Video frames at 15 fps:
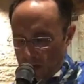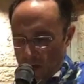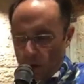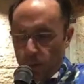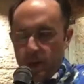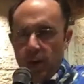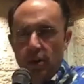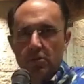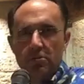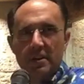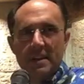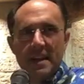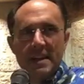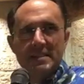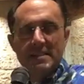We don't
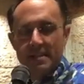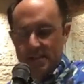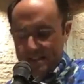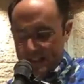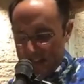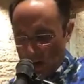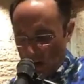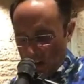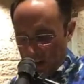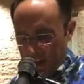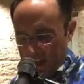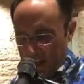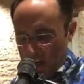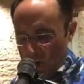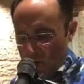
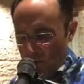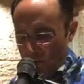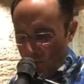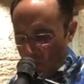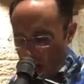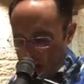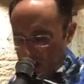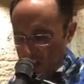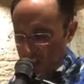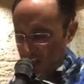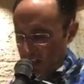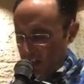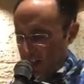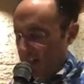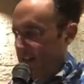necessarily
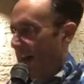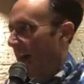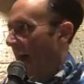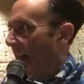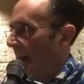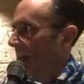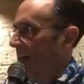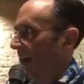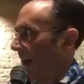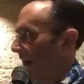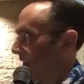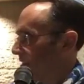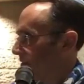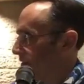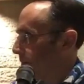rush to act
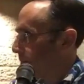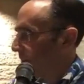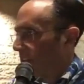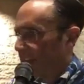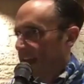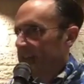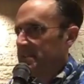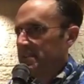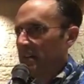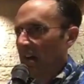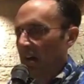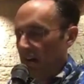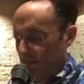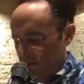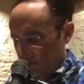out of a place
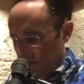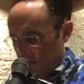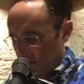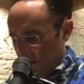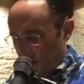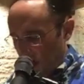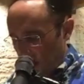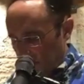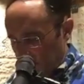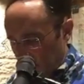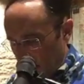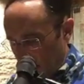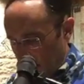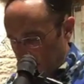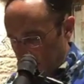of
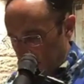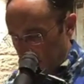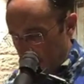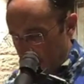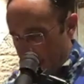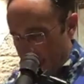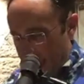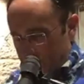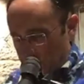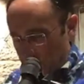love. And